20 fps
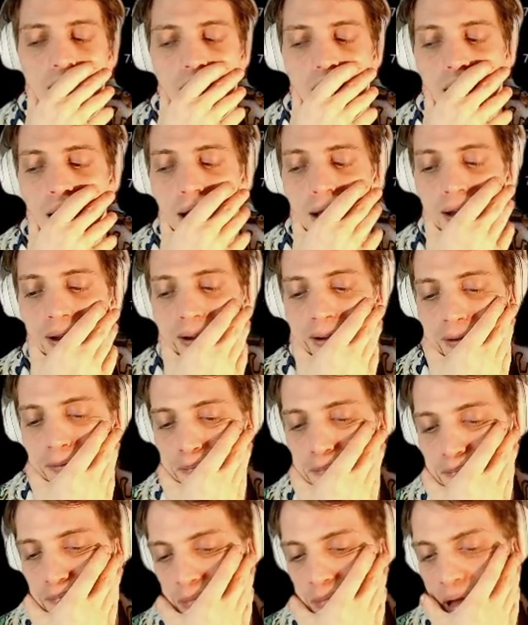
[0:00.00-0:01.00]

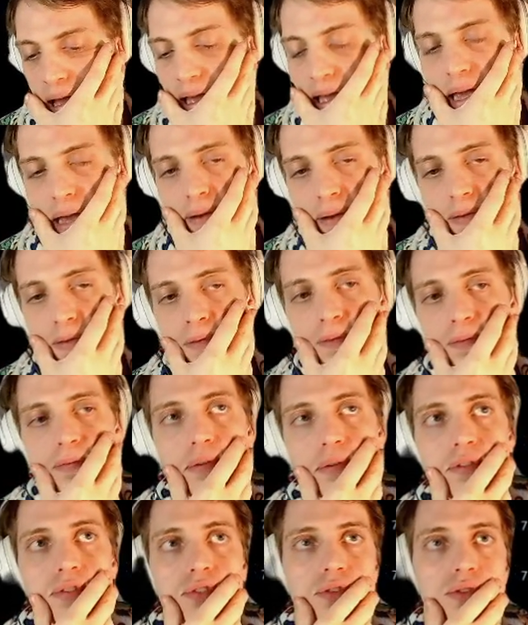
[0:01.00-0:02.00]
I have
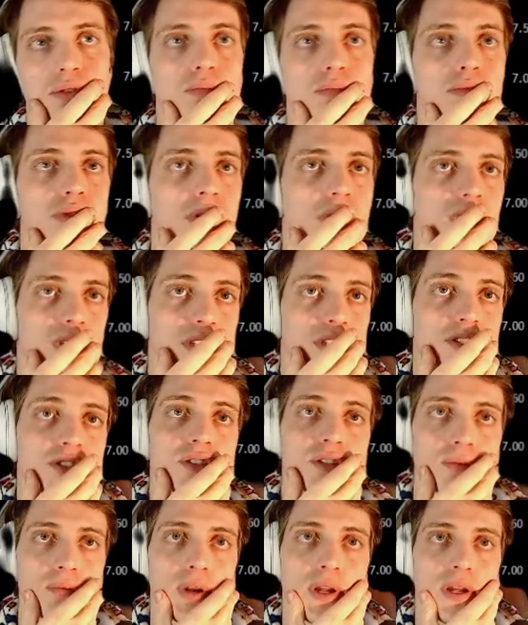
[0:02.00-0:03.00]
a certain playlist
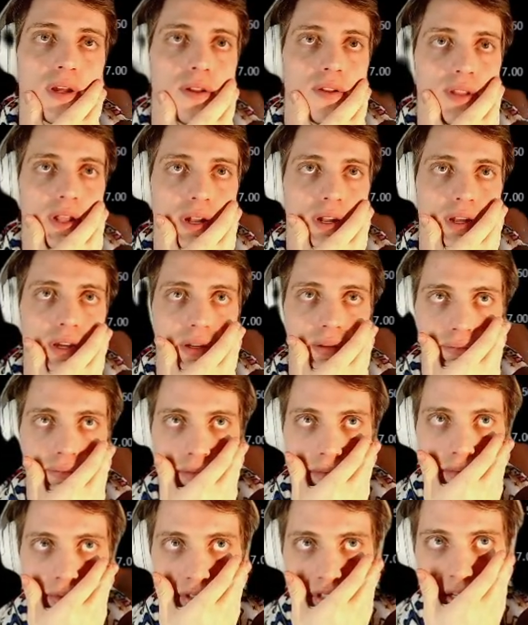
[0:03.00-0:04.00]
around that I
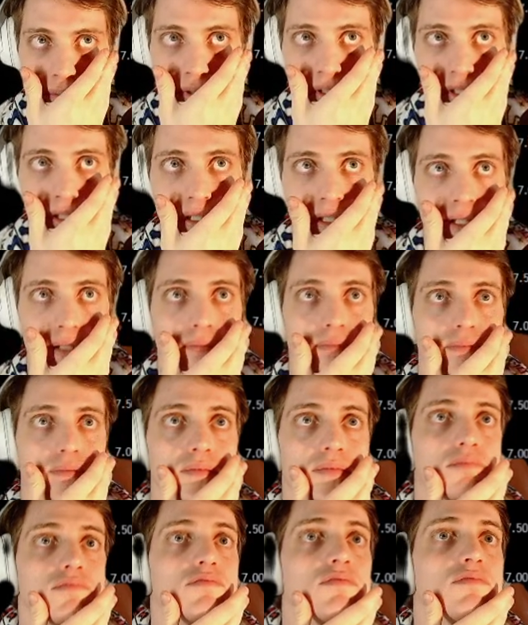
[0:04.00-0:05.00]
typically
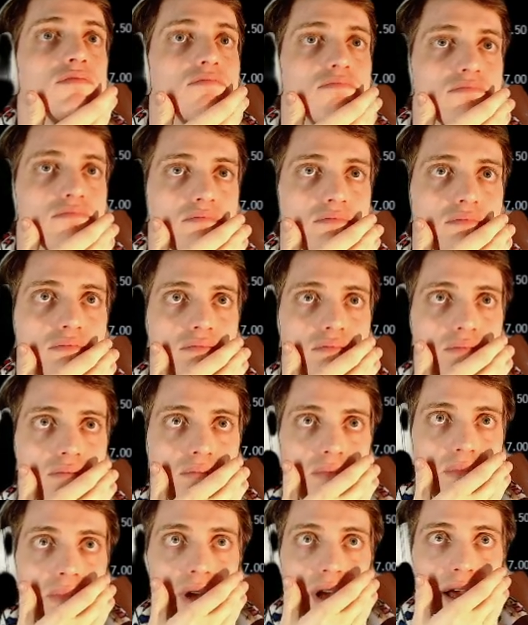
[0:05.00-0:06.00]

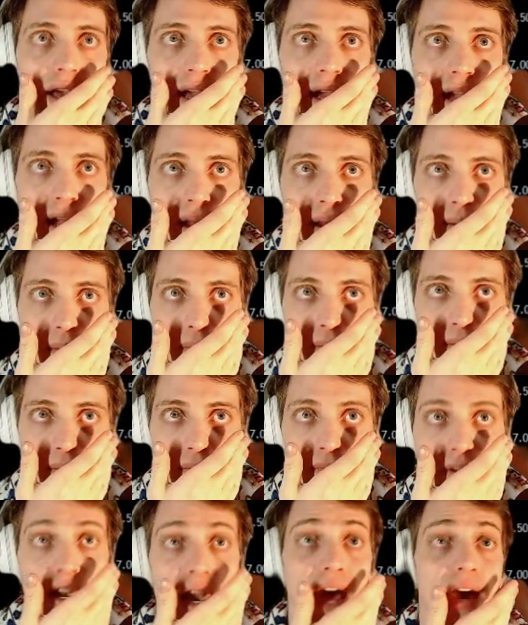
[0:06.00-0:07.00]

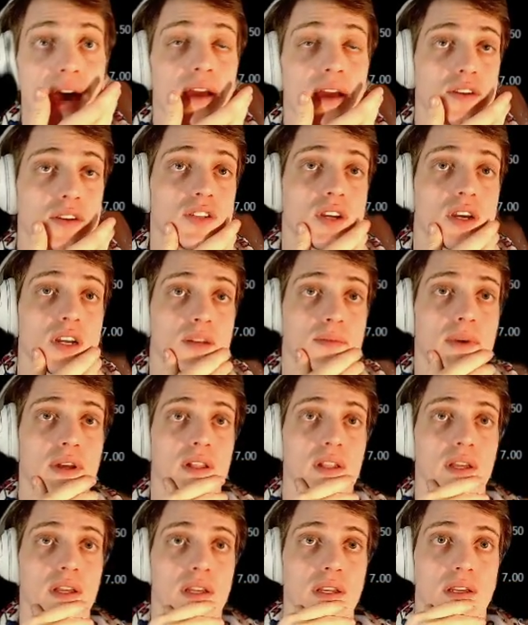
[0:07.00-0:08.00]
net. Are you talking about
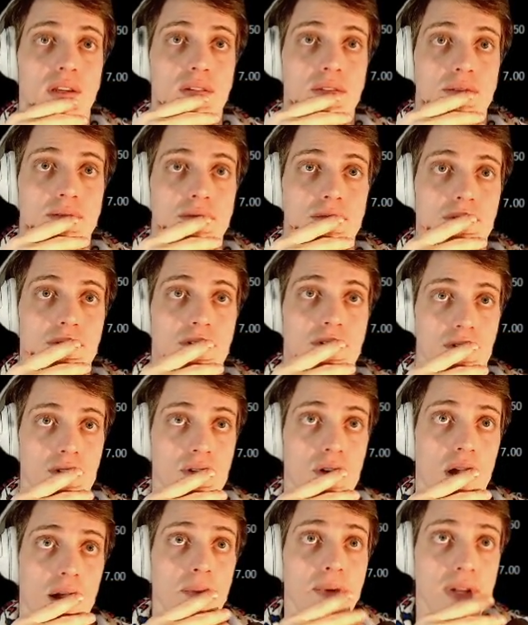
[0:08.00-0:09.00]
like the
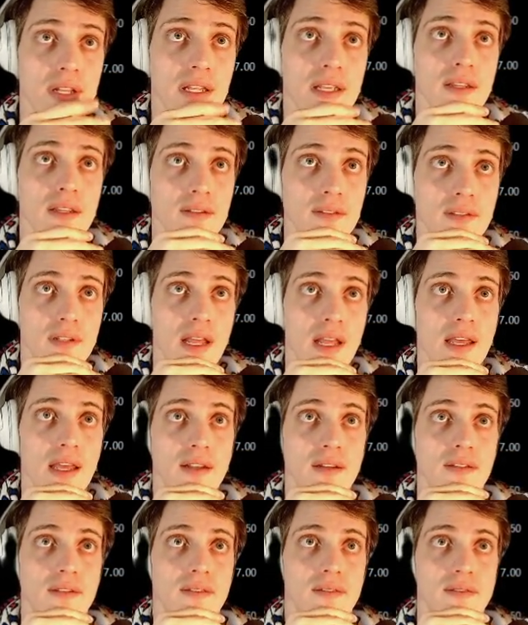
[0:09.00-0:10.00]
company
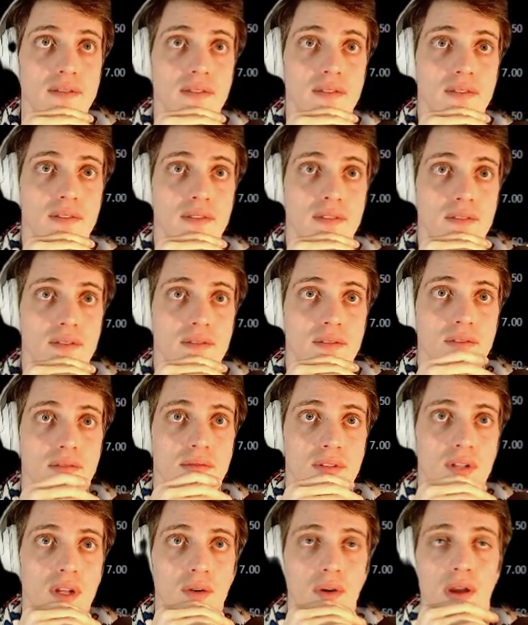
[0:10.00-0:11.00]
net?
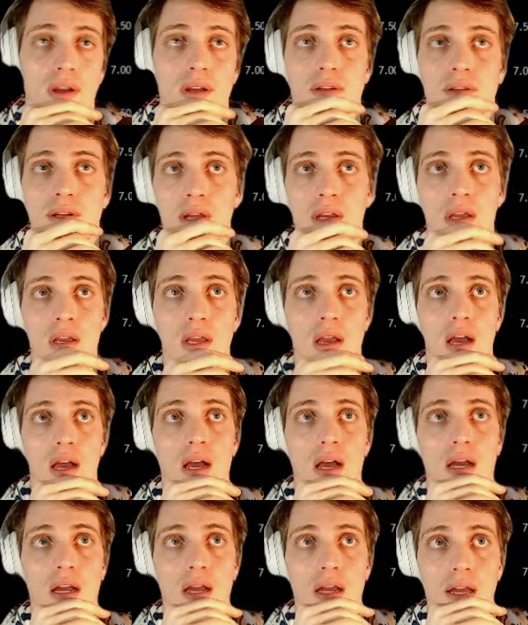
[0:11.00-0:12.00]
Okay.
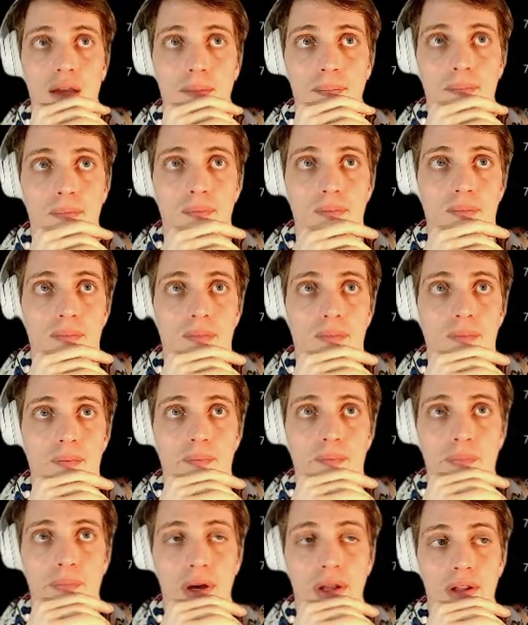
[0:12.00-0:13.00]

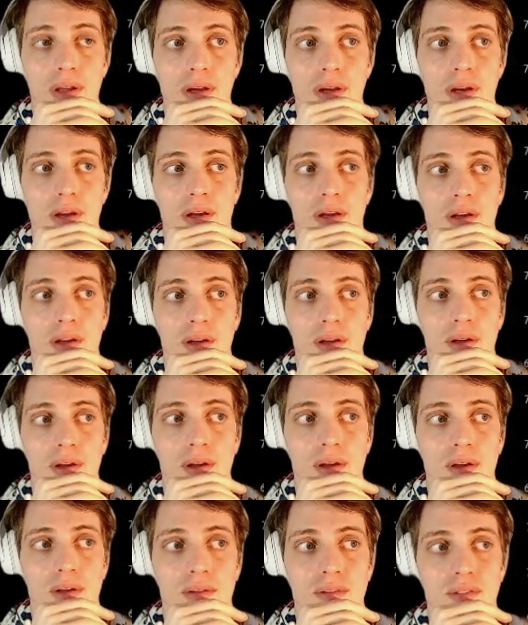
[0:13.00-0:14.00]
But
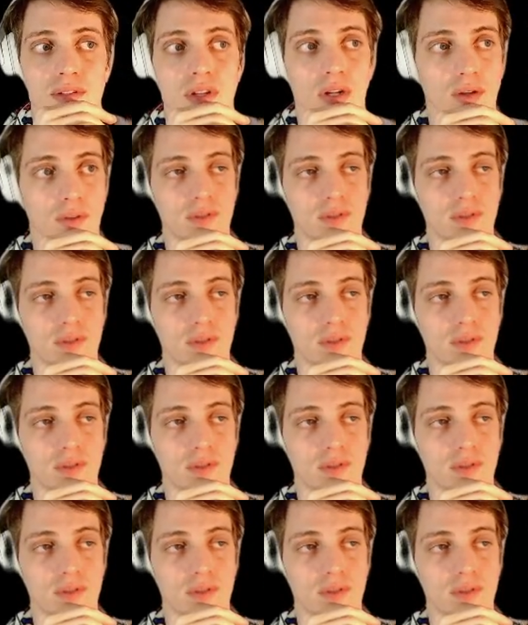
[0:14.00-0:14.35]
you know,